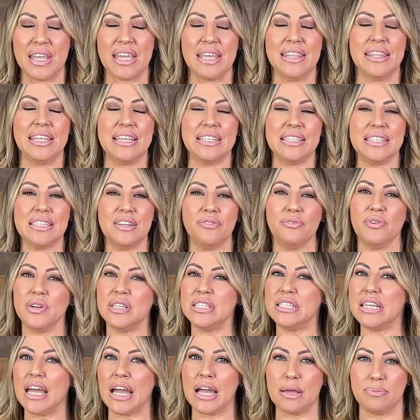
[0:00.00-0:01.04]
These different
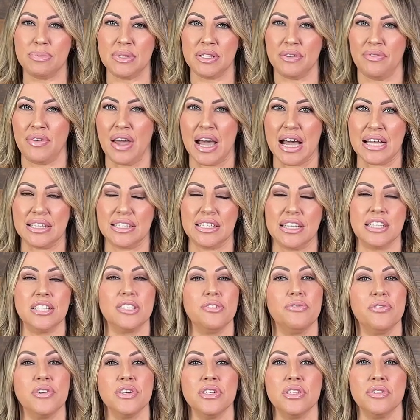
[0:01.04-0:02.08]
types of assets,
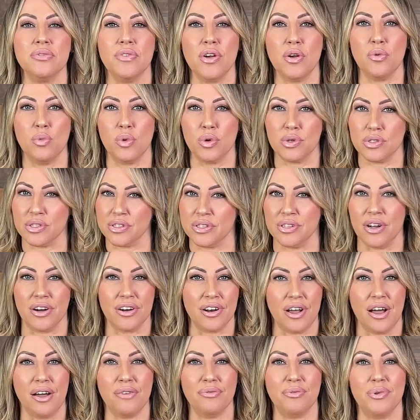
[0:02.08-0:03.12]
first of all, we'll start
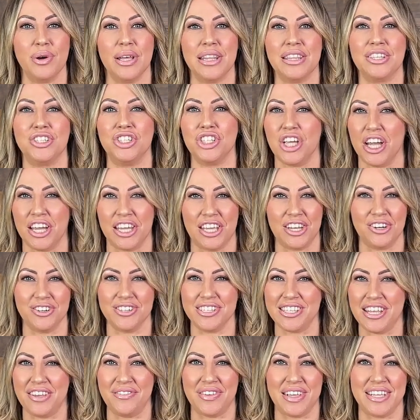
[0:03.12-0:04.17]
off with checking or
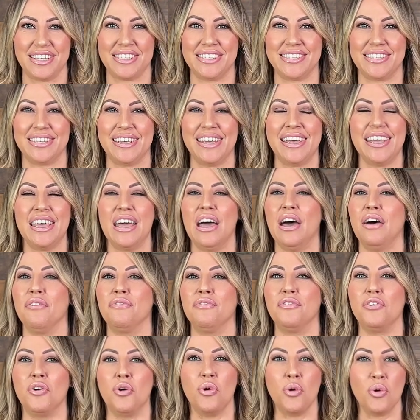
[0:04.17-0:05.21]
savings.
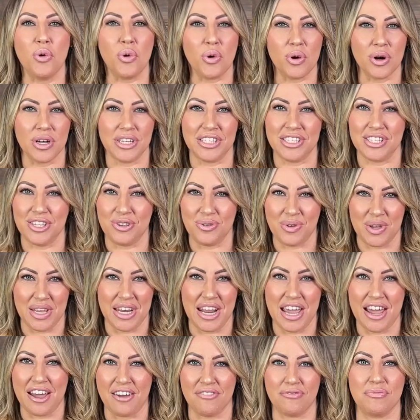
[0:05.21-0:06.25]
Of course, you can
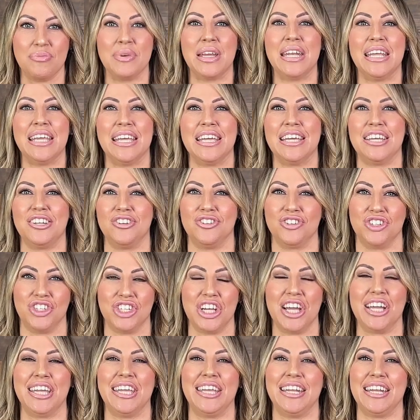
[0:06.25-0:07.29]
have money in your
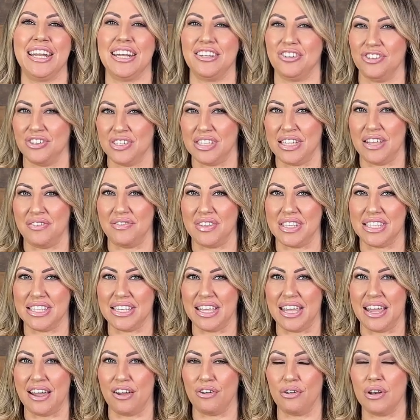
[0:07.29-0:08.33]
checking and your savings
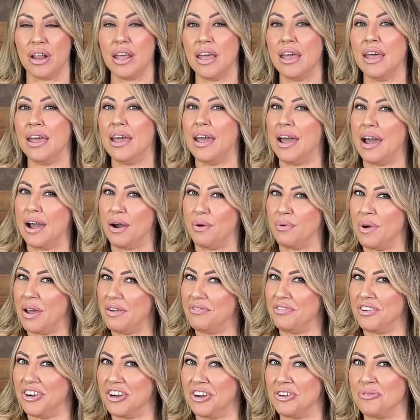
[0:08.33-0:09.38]
account.
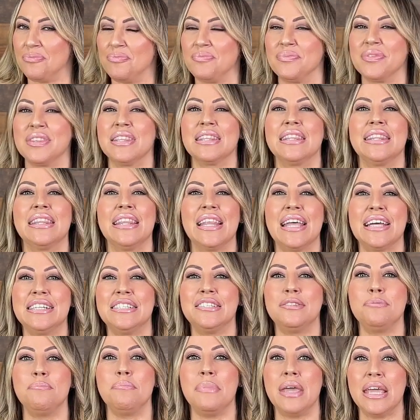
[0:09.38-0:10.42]
However, let's
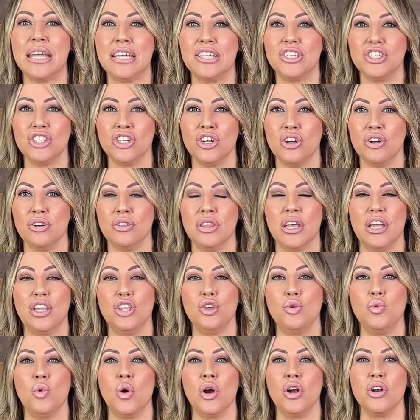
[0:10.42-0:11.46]
make sure that
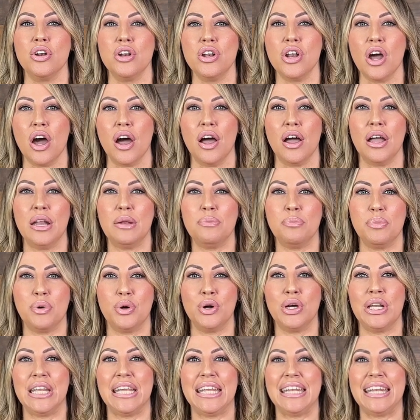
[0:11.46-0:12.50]
you are not
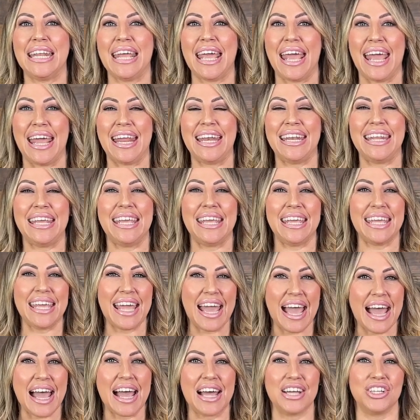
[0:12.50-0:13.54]
putting any
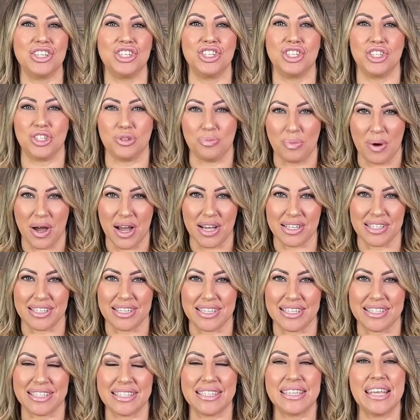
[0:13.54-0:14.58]
cash
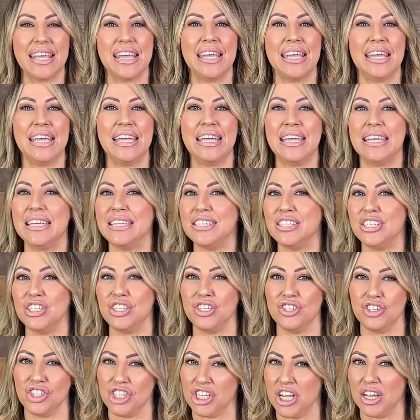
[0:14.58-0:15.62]
deposits into
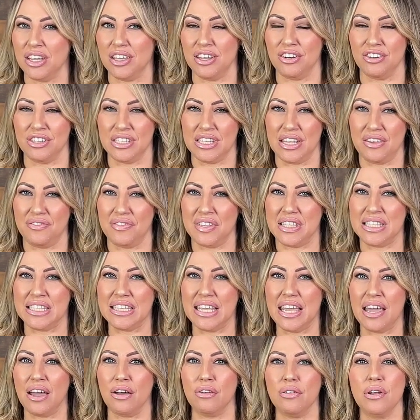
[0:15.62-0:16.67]
your checking or savings
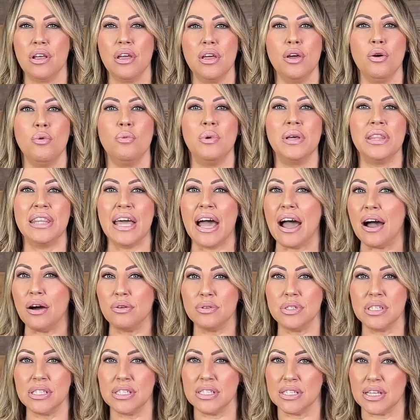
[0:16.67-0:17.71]
account without
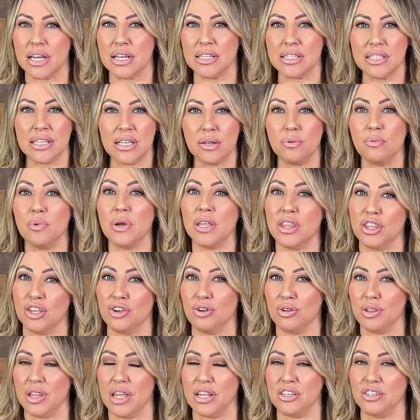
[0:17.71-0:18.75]
discussing with your
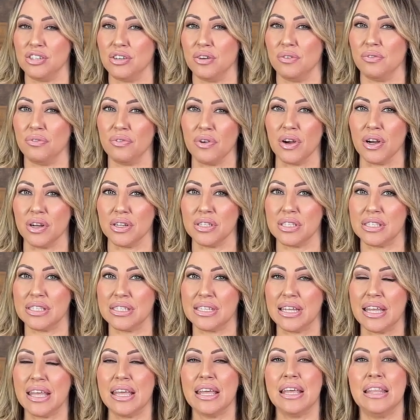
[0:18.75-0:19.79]
lender first.
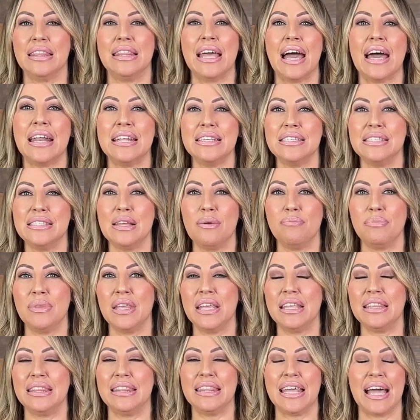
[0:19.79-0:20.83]
That is
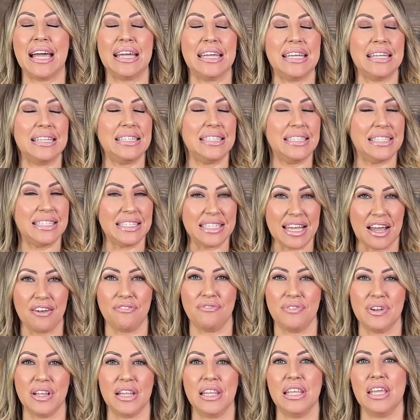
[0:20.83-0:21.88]
something that can
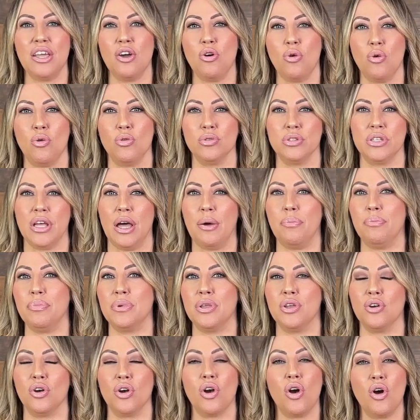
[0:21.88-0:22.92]
definitely hold up
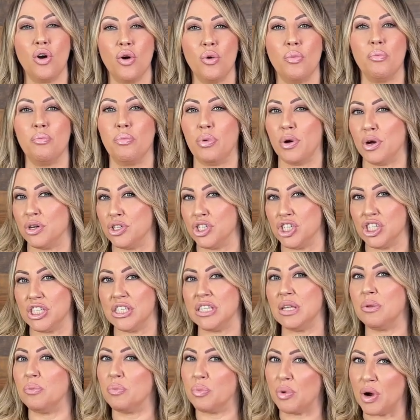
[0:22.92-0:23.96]
your home
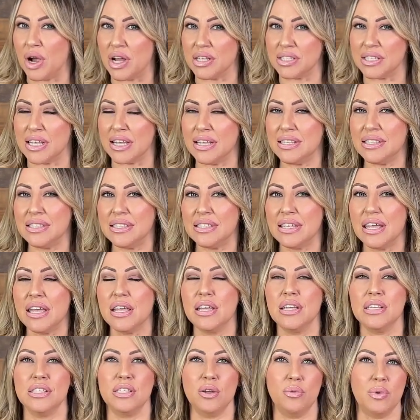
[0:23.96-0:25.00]
purchasing process.
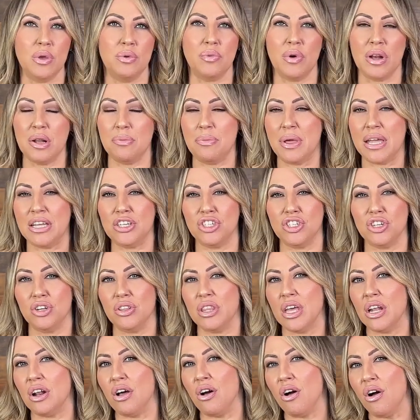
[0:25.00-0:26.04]
So we want to make sure
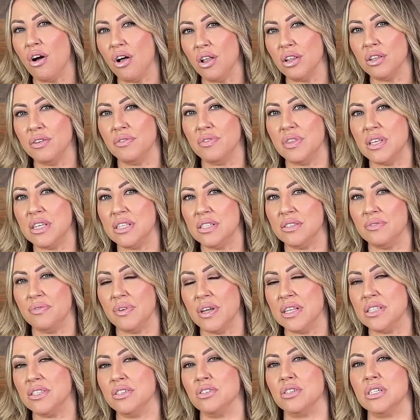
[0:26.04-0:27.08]
that all of these
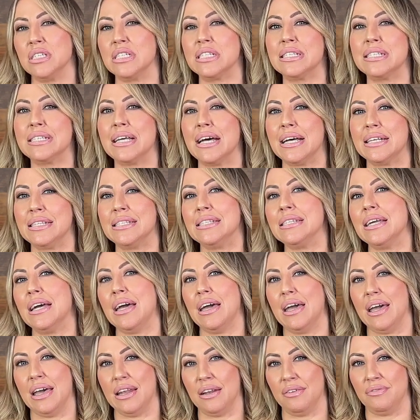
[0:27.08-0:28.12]
funds are discussed
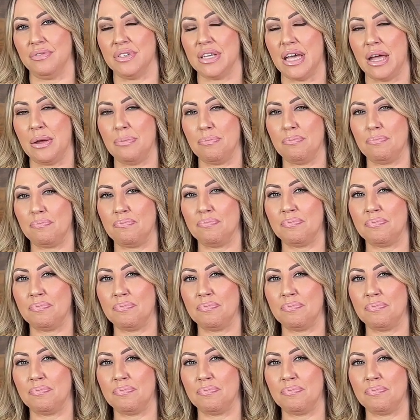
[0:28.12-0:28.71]
ahead of time.